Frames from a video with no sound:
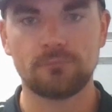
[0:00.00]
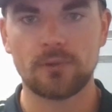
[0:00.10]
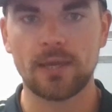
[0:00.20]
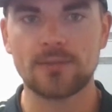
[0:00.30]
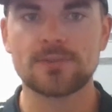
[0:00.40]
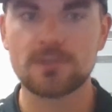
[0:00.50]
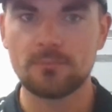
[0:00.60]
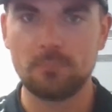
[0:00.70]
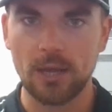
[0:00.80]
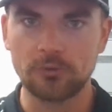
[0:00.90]
Hence,
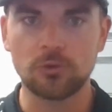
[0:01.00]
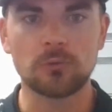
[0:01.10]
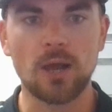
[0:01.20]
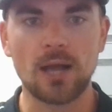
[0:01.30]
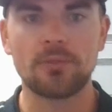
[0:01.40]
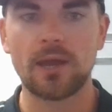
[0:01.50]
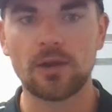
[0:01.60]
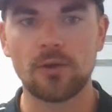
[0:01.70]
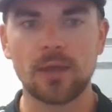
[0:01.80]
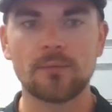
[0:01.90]
backdoor Roth
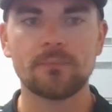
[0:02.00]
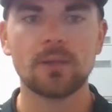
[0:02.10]
IRA.